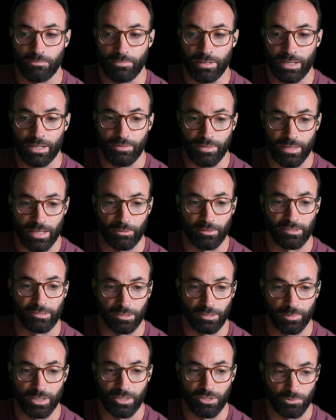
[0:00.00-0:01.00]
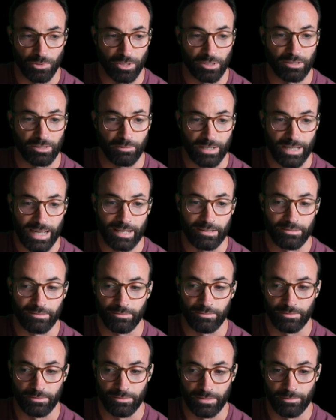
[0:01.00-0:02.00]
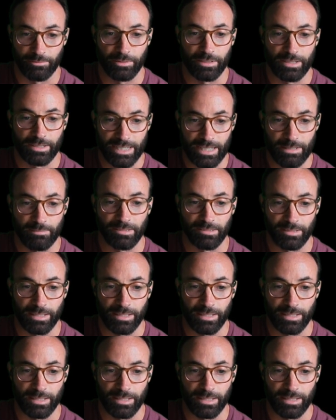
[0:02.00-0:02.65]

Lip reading: big thing with so much work that we had different teams